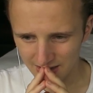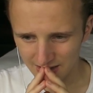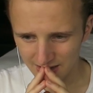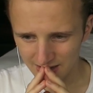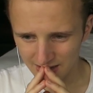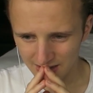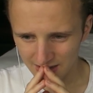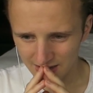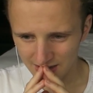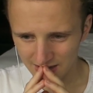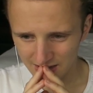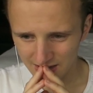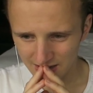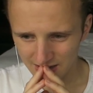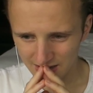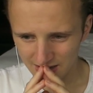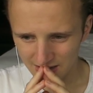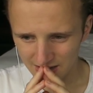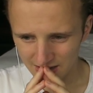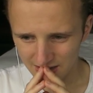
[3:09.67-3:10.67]
So much
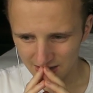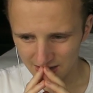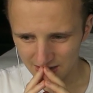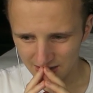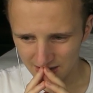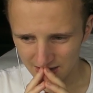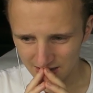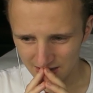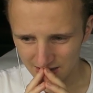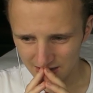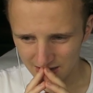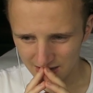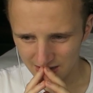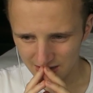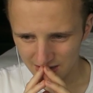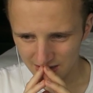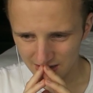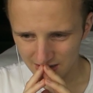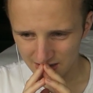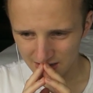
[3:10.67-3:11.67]

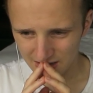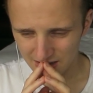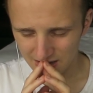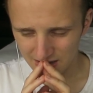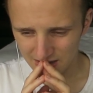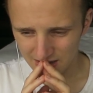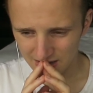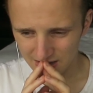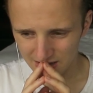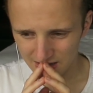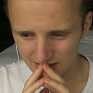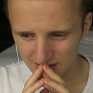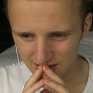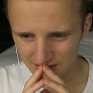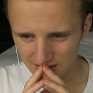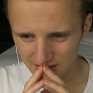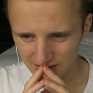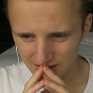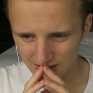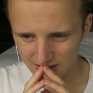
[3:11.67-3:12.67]
negativity, it really makes
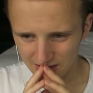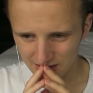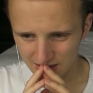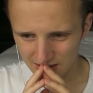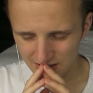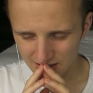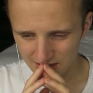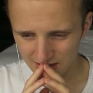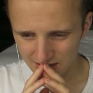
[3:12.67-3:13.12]
me wonder.